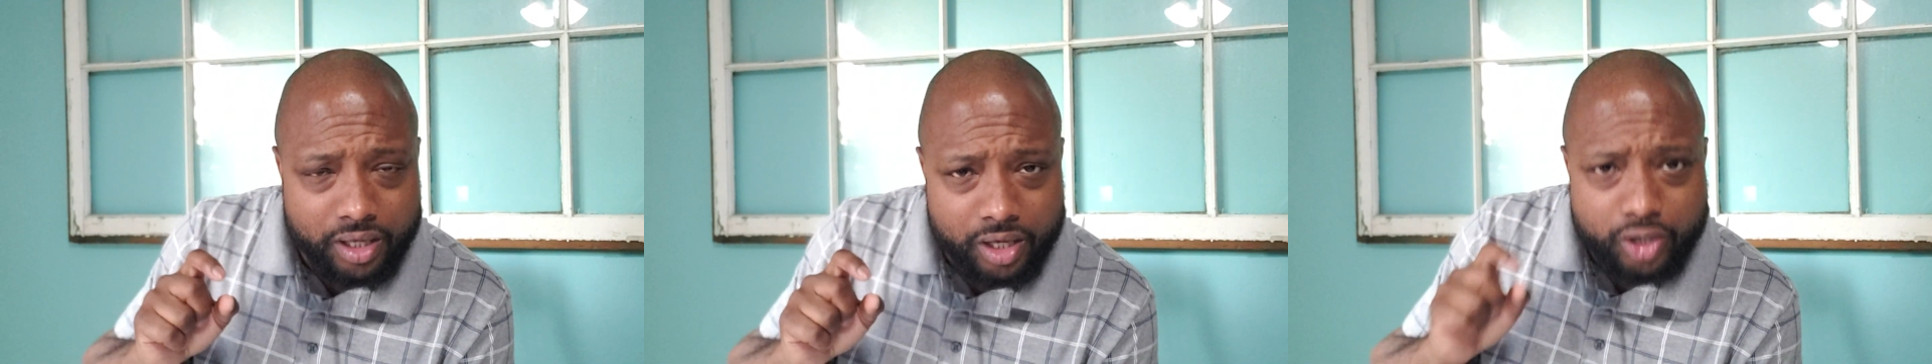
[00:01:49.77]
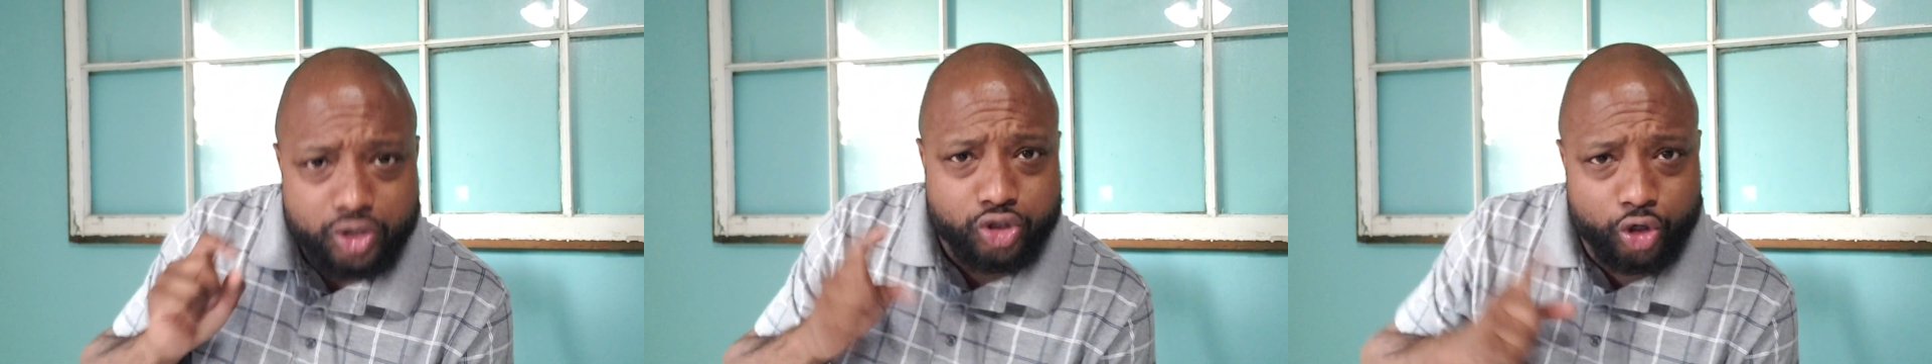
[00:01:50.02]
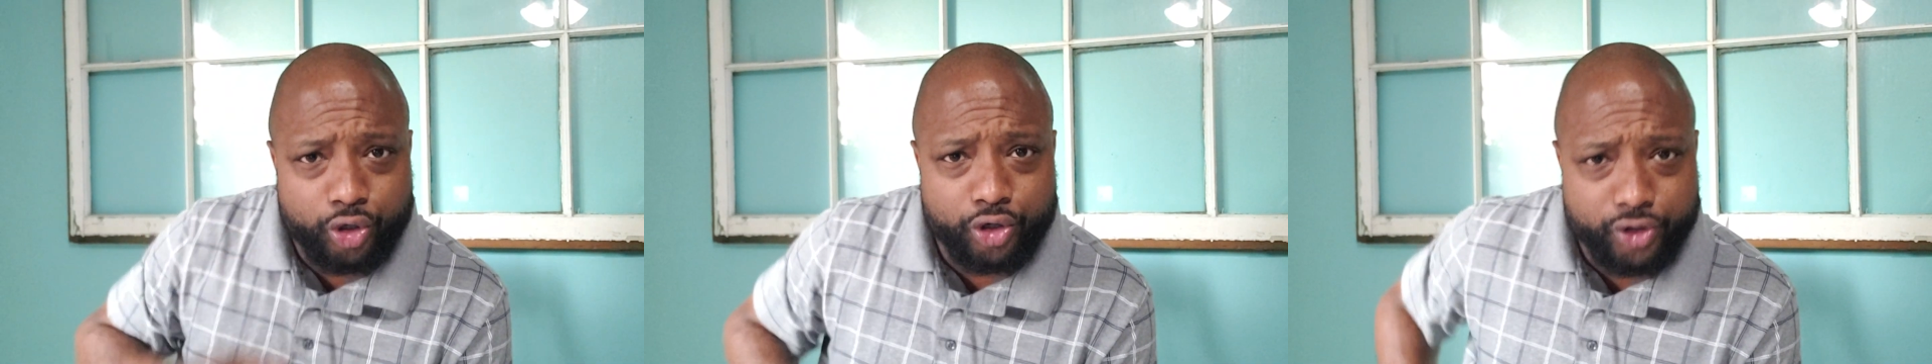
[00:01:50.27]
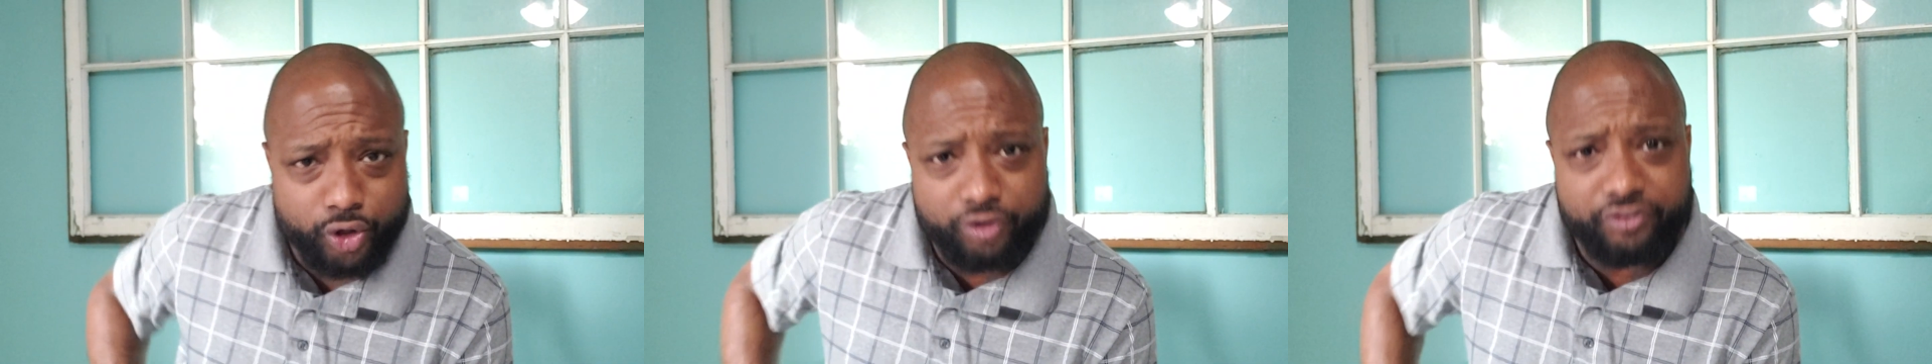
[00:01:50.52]
so you're
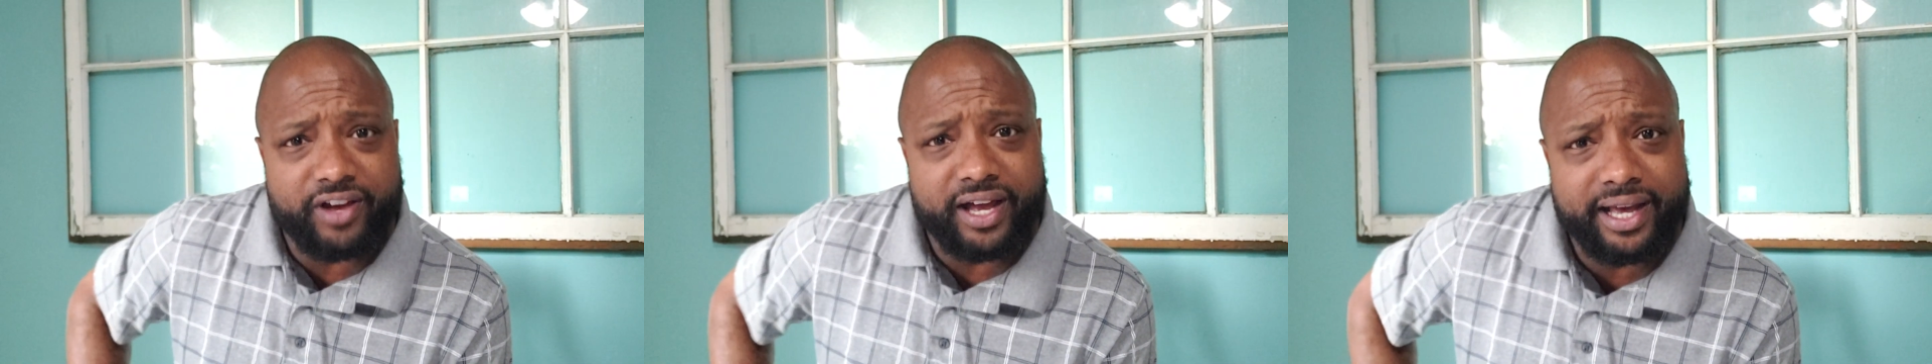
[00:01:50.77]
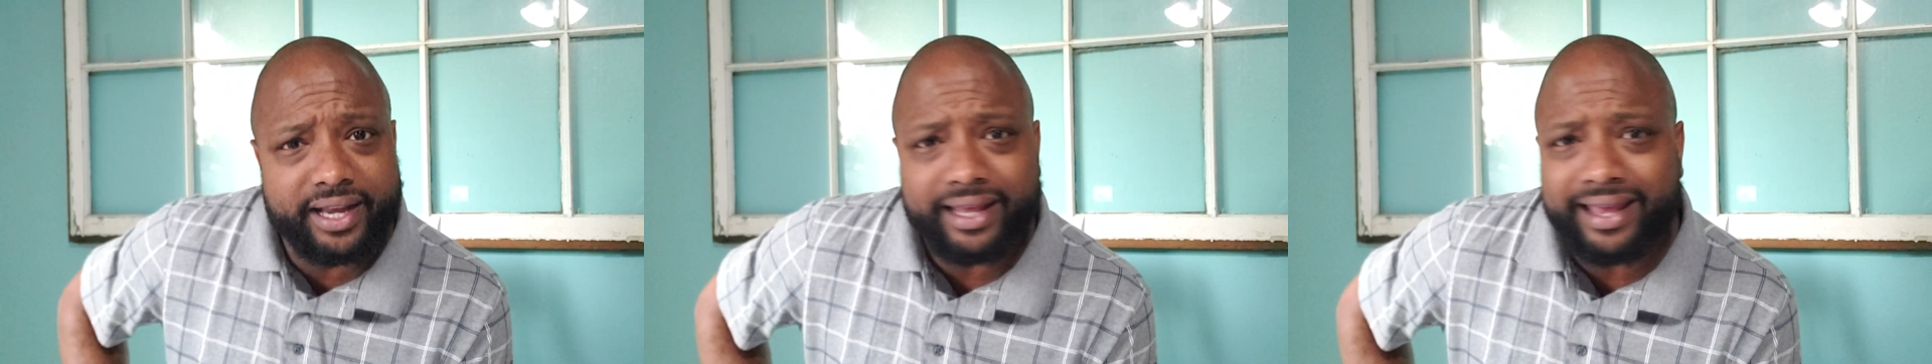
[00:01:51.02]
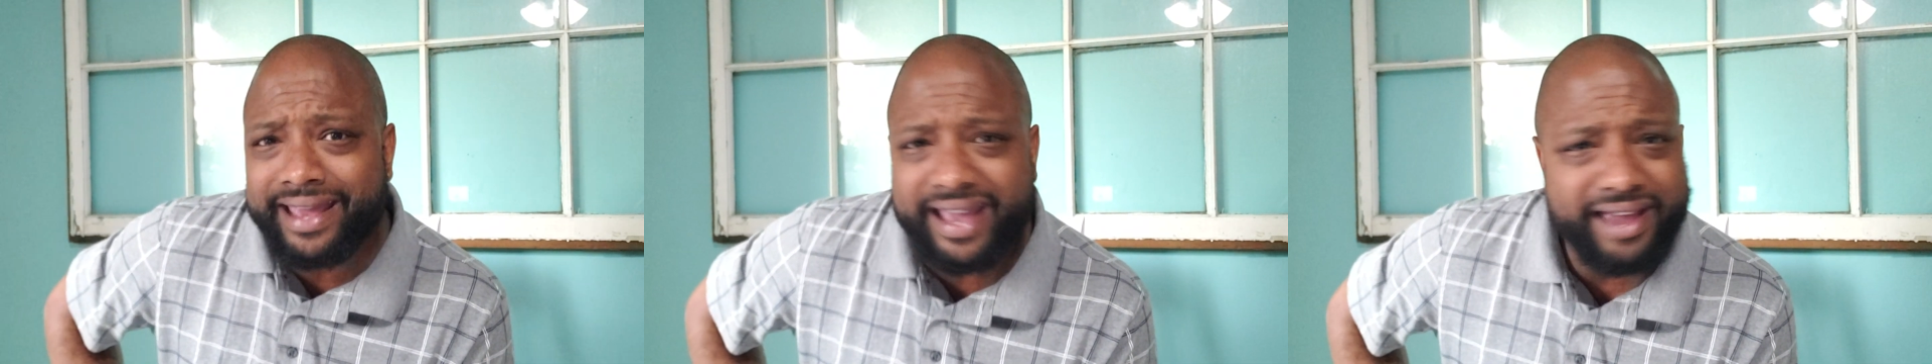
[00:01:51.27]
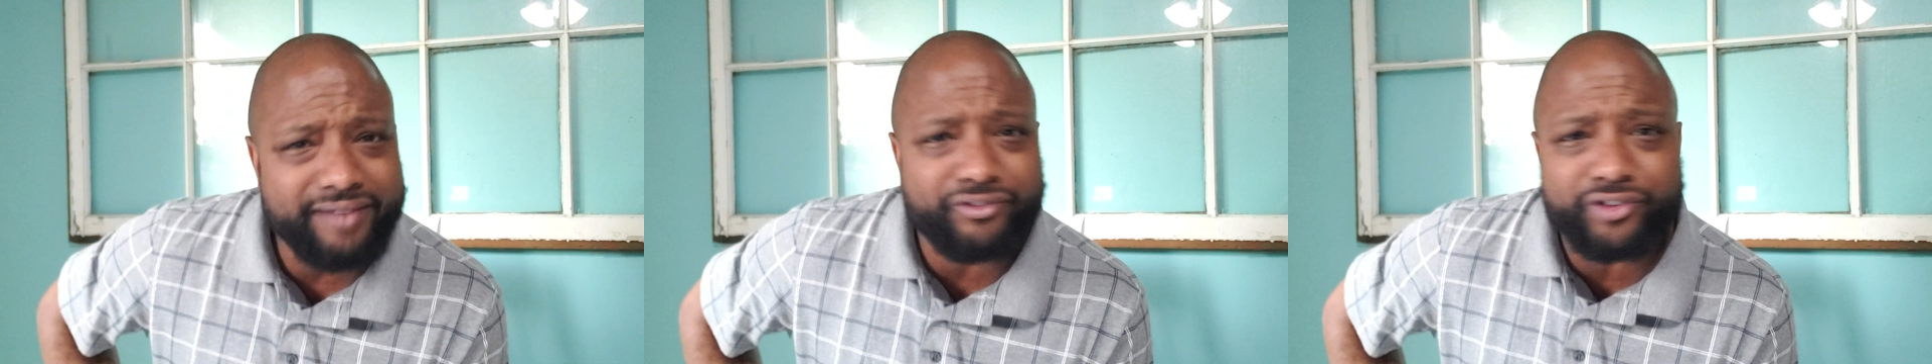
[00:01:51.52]
notified
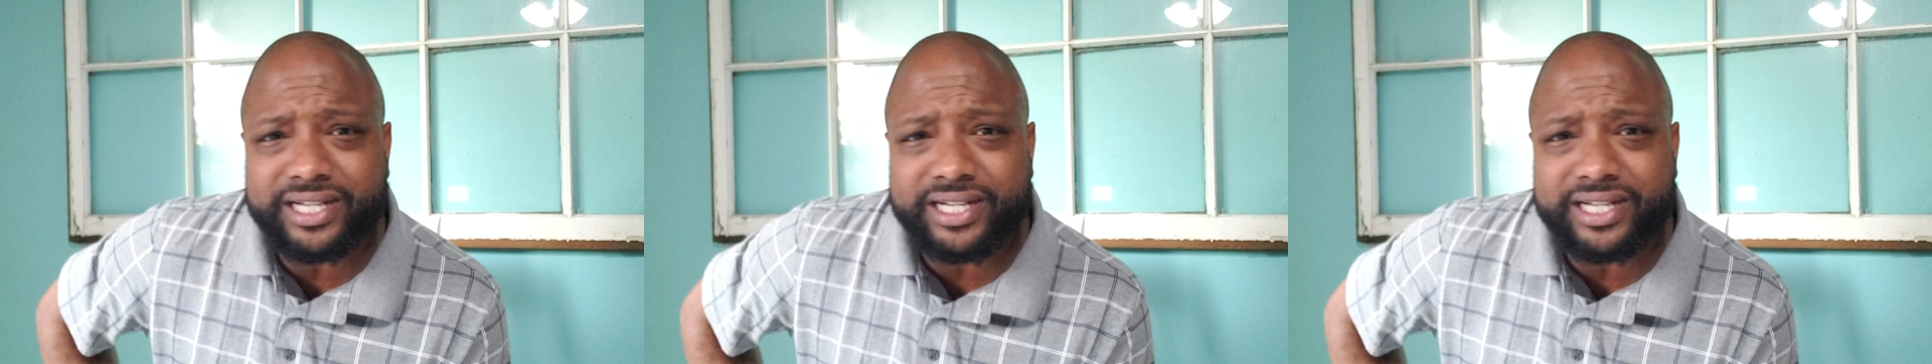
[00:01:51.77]
every